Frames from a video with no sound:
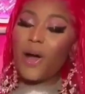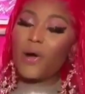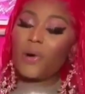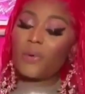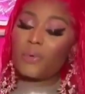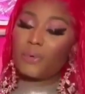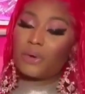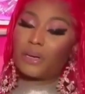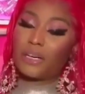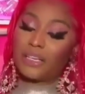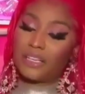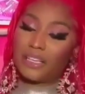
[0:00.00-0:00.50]
What's
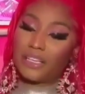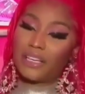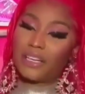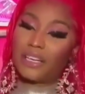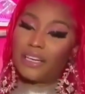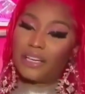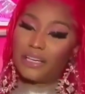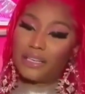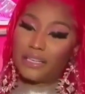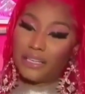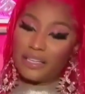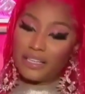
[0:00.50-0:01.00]
going on,
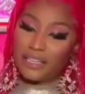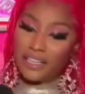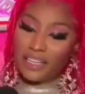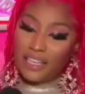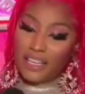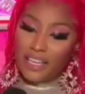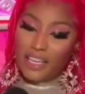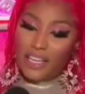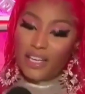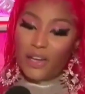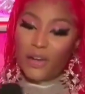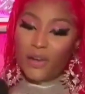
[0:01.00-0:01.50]
Nicki?
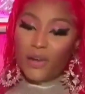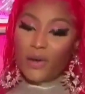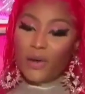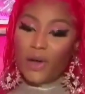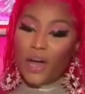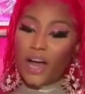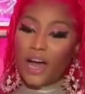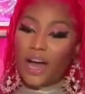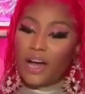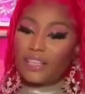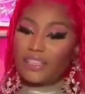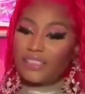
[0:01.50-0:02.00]
When's this
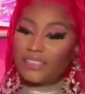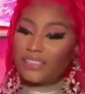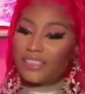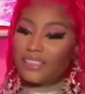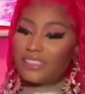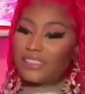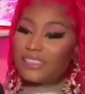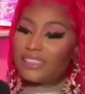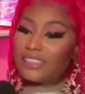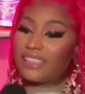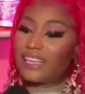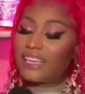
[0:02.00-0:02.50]
music coming?
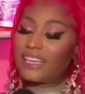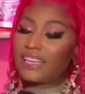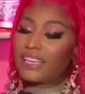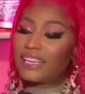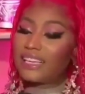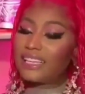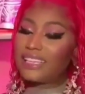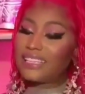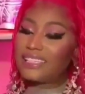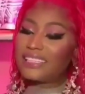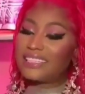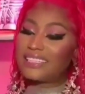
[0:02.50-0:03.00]
The thing
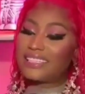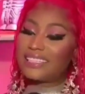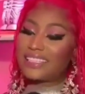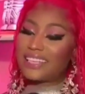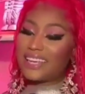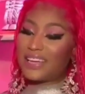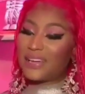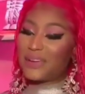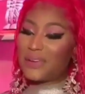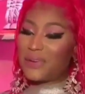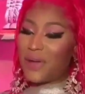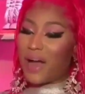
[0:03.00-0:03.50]
is,
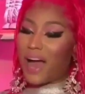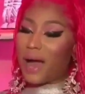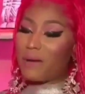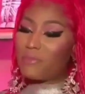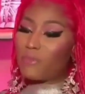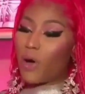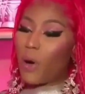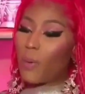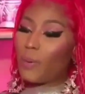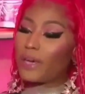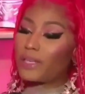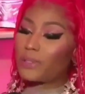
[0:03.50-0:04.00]
I'm ah.
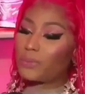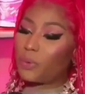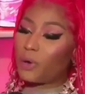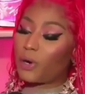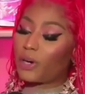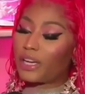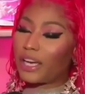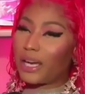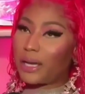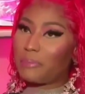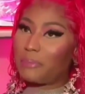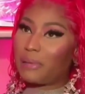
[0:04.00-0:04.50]
always
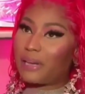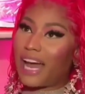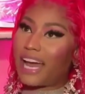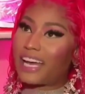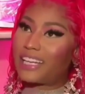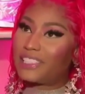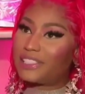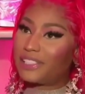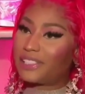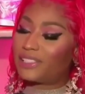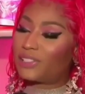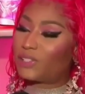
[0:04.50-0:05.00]
working, but I
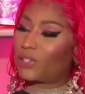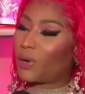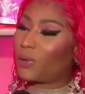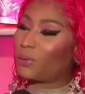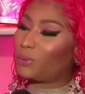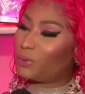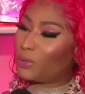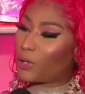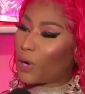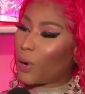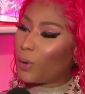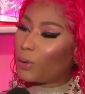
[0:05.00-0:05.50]
just
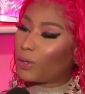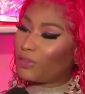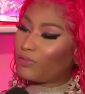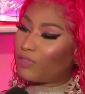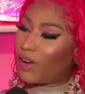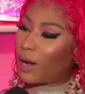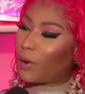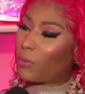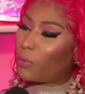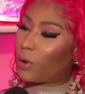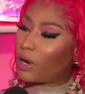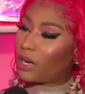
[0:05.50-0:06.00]
don't know if
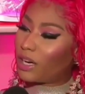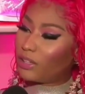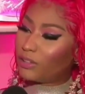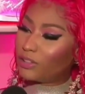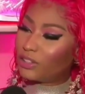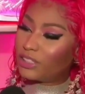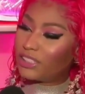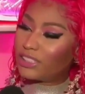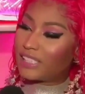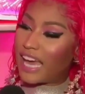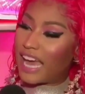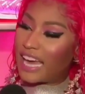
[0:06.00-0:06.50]
I want to
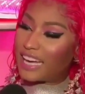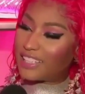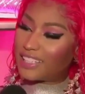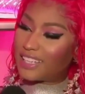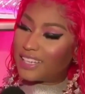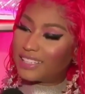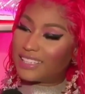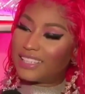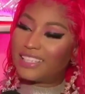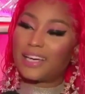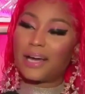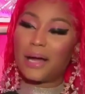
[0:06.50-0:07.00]

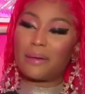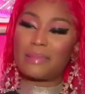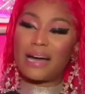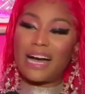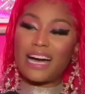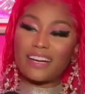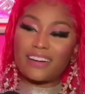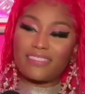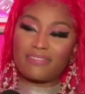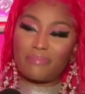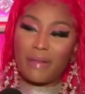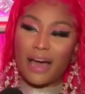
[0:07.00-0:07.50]
technically come out
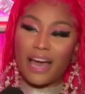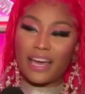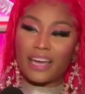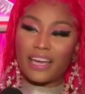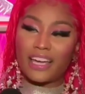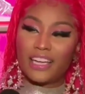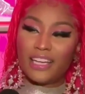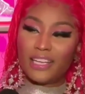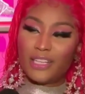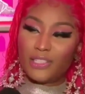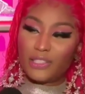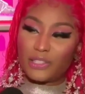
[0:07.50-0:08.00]
of my
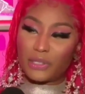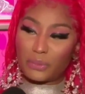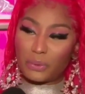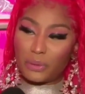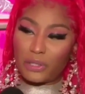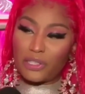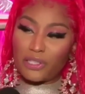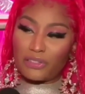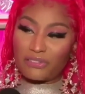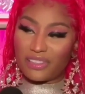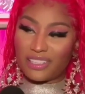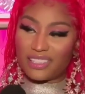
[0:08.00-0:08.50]

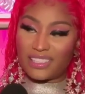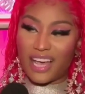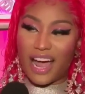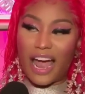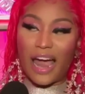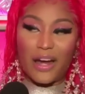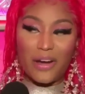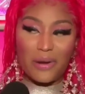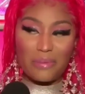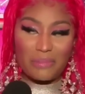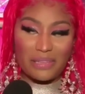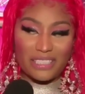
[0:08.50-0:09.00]
Twitter
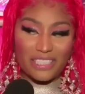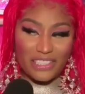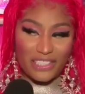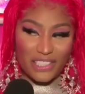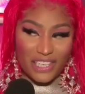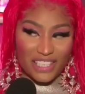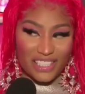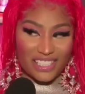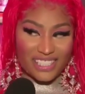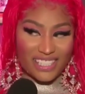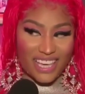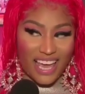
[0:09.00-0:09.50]
retirement
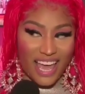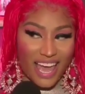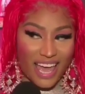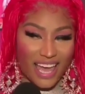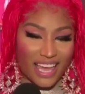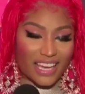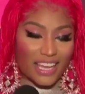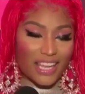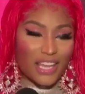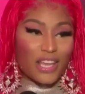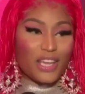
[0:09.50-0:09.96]
okay. just yet.